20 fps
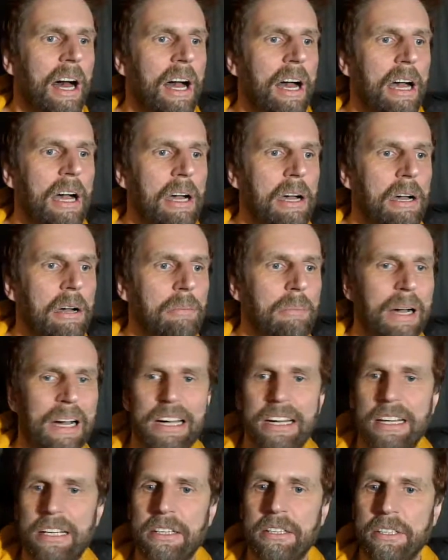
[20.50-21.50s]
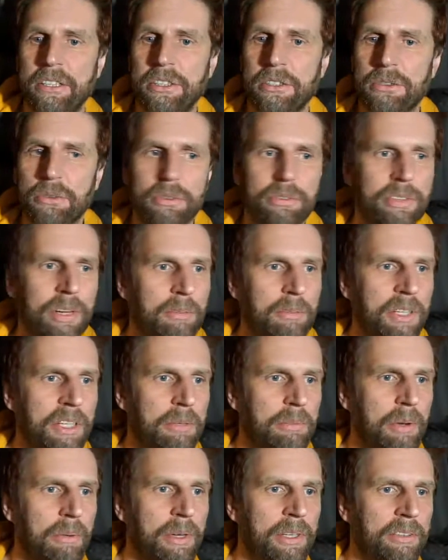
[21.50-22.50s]
and the usual
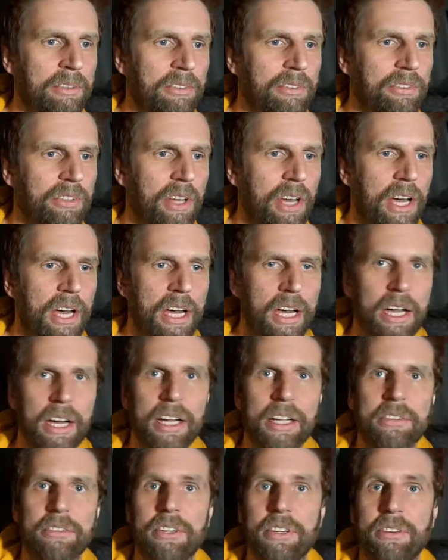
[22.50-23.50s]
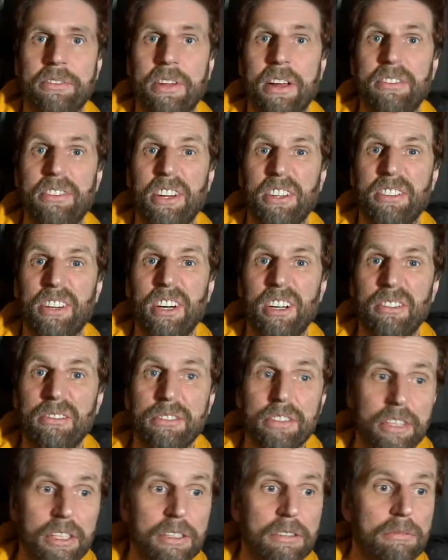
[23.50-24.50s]
family commitments. And it's kind of left no
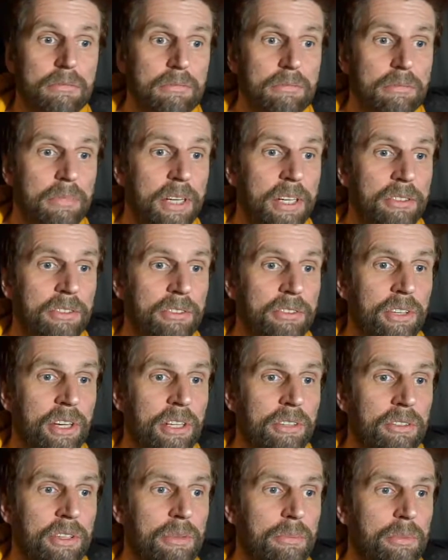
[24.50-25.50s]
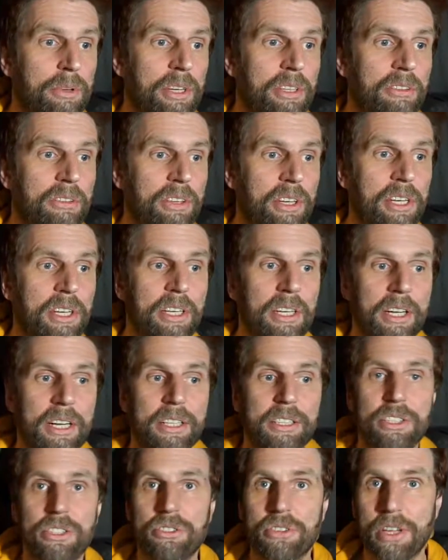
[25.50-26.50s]
time for personal darkroom printing
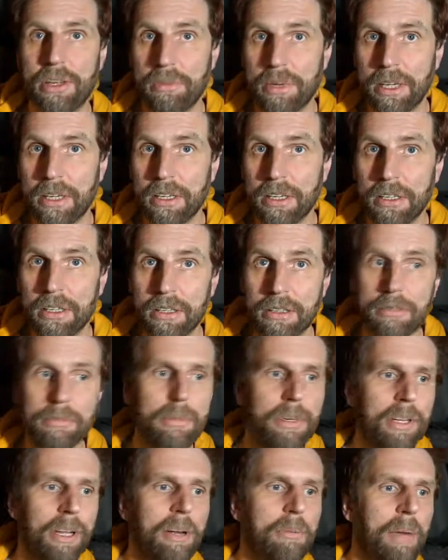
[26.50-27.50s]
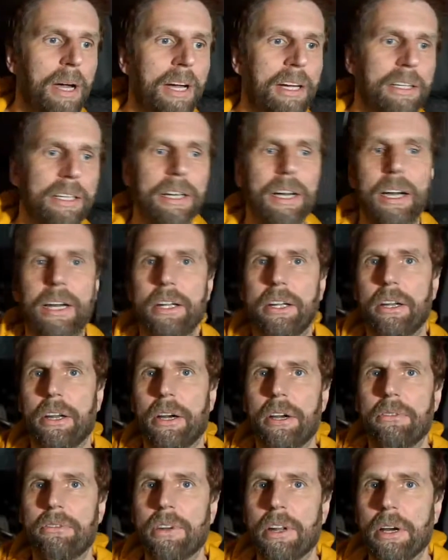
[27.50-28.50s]
and streaming. But I'm back,
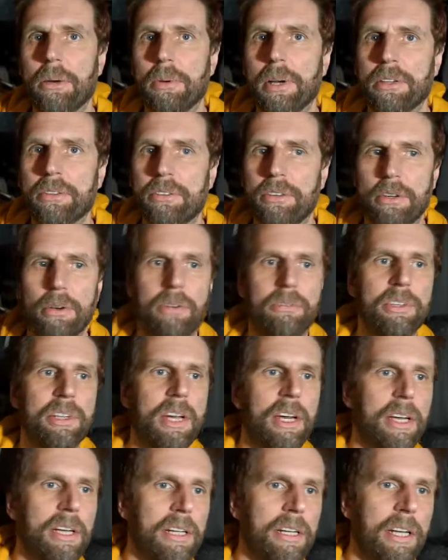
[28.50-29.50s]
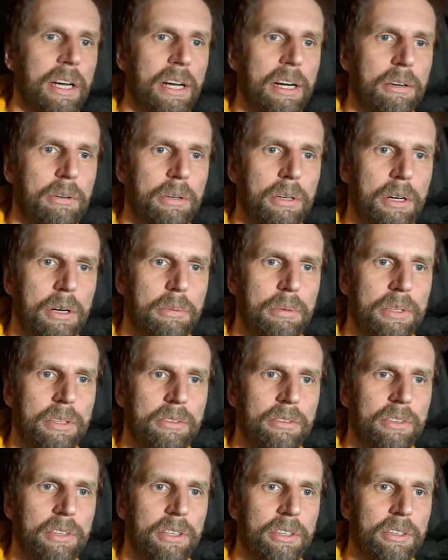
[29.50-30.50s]
and hopefully I'll be able to do every day now up
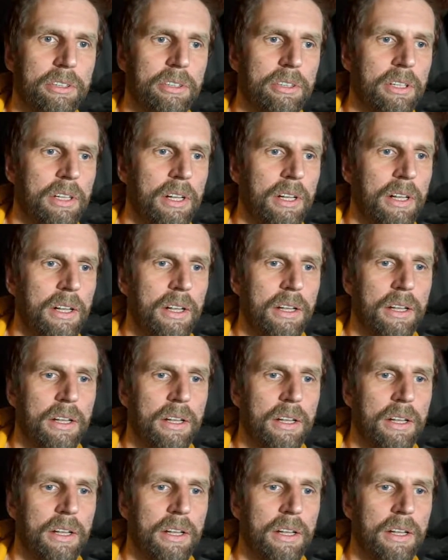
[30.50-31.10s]
until